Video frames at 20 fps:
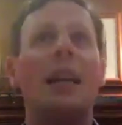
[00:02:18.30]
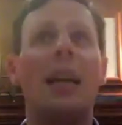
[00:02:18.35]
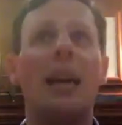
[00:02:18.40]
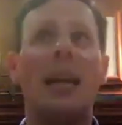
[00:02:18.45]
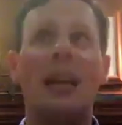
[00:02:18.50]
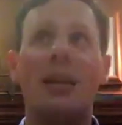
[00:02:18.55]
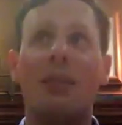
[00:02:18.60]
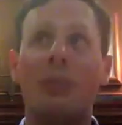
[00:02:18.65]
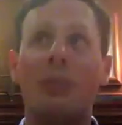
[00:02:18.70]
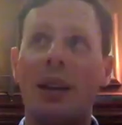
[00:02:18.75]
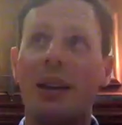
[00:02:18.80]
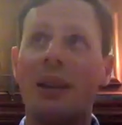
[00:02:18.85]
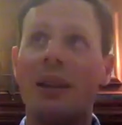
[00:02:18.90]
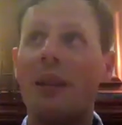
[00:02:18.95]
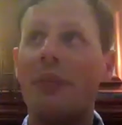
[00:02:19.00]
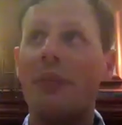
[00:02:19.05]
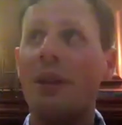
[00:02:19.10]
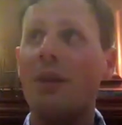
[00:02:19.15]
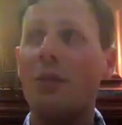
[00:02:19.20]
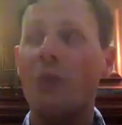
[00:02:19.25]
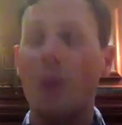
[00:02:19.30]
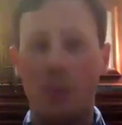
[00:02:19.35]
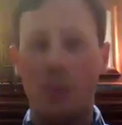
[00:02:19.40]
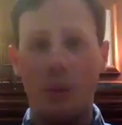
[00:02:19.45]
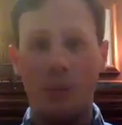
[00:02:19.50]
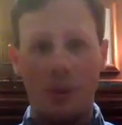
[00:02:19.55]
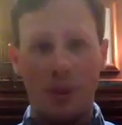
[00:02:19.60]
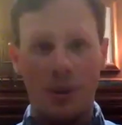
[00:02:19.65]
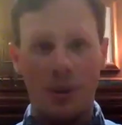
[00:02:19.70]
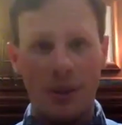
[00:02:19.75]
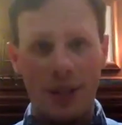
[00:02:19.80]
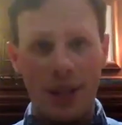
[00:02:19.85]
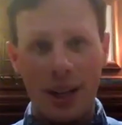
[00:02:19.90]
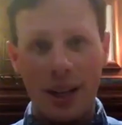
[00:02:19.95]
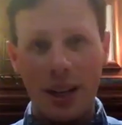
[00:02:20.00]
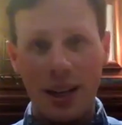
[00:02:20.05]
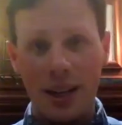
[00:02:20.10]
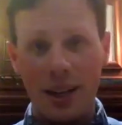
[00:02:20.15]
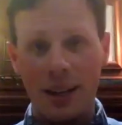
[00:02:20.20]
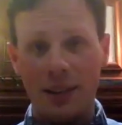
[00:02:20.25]
in a pandemic where people are
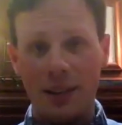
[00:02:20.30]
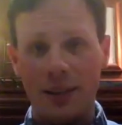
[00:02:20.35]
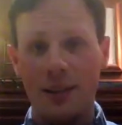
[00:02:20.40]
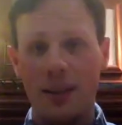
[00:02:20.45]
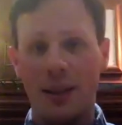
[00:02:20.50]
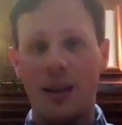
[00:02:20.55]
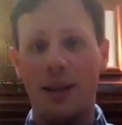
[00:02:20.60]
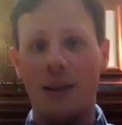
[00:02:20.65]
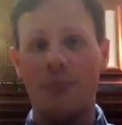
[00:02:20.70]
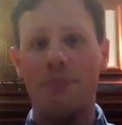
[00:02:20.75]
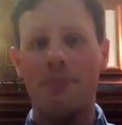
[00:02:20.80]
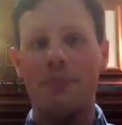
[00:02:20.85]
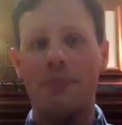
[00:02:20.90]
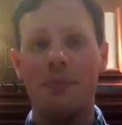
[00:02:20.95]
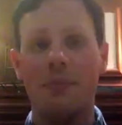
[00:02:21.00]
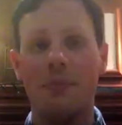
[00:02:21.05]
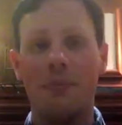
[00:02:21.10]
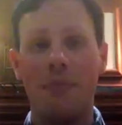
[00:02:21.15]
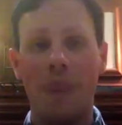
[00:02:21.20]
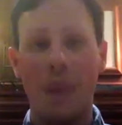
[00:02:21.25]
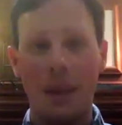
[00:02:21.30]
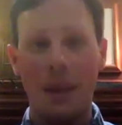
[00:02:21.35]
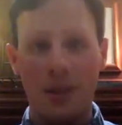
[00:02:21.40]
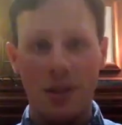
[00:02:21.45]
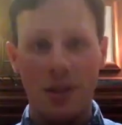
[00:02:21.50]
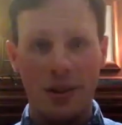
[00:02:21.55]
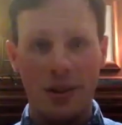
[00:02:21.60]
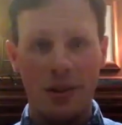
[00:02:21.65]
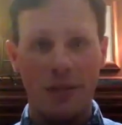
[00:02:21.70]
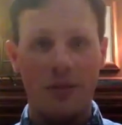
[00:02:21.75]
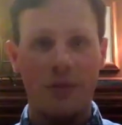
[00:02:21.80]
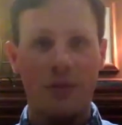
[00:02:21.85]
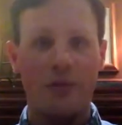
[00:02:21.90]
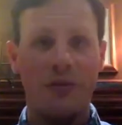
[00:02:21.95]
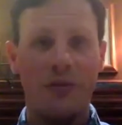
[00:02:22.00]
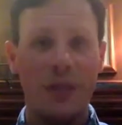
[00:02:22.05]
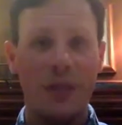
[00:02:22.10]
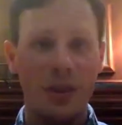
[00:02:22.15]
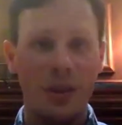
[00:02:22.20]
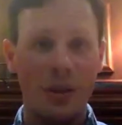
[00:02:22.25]
dying, um, medicine,
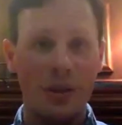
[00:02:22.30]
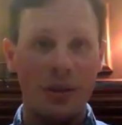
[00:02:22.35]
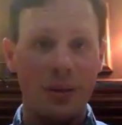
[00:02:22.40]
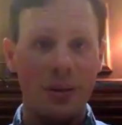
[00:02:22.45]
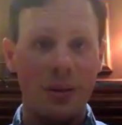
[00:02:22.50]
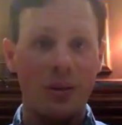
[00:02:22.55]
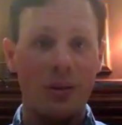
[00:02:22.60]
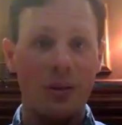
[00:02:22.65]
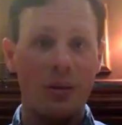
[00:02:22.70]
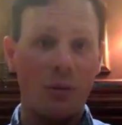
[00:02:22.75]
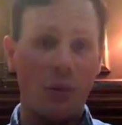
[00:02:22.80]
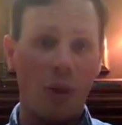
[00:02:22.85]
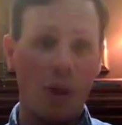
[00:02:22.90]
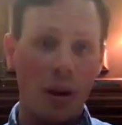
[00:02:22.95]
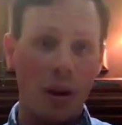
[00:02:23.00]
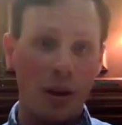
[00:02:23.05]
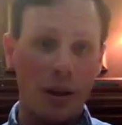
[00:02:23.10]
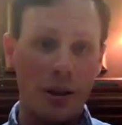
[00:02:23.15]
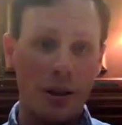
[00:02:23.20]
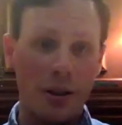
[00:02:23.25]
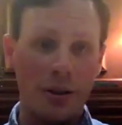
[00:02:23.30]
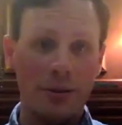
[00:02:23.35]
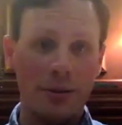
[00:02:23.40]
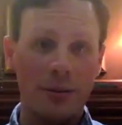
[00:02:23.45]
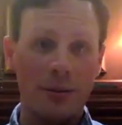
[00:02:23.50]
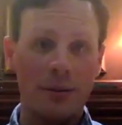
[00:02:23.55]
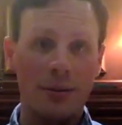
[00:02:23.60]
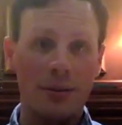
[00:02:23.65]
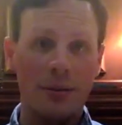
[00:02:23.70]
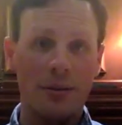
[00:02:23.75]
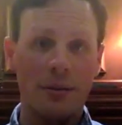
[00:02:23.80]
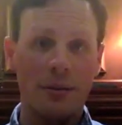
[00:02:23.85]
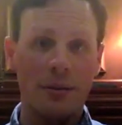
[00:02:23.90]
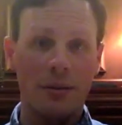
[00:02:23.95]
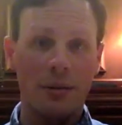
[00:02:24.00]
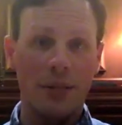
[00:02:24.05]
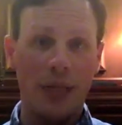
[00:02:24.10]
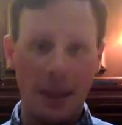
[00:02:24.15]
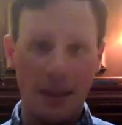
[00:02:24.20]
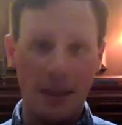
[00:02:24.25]
food, water,
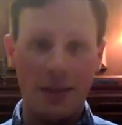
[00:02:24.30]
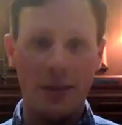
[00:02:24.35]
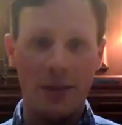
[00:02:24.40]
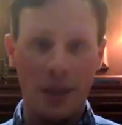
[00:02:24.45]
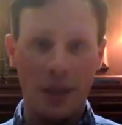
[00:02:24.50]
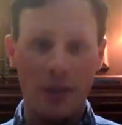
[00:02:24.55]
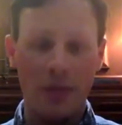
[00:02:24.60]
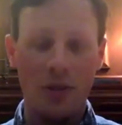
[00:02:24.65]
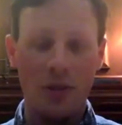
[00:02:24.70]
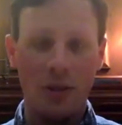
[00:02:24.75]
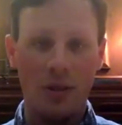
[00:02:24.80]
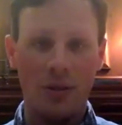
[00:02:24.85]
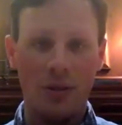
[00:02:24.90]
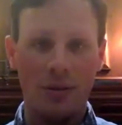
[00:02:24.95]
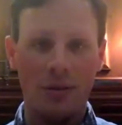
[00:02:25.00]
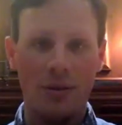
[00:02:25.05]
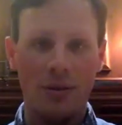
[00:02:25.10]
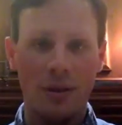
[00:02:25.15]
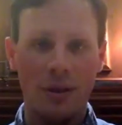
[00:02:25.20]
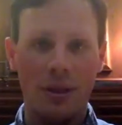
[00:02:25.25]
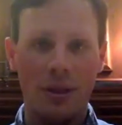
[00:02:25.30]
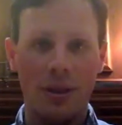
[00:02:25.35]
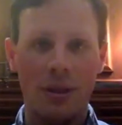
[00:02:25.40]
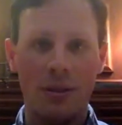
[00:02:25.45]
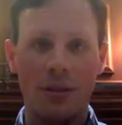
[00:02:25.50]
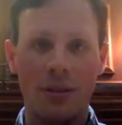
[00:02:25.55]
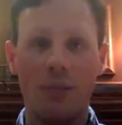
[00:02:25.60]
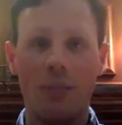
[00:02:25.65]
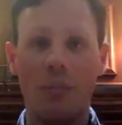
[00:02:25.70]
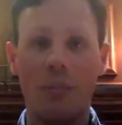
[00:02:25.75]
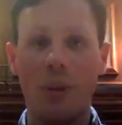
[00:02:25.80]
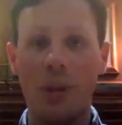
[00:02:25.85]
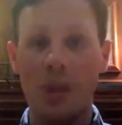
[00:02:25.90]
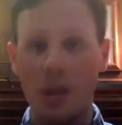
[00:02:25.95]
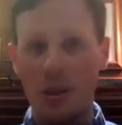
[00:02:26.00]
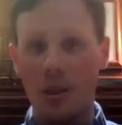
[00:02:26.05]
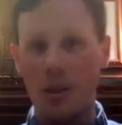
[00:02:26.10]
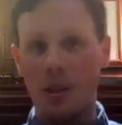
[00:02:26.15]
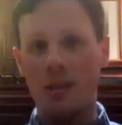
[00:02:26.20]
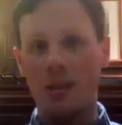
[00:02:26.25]
that's essential. You know, the
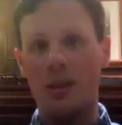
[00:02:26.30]
book,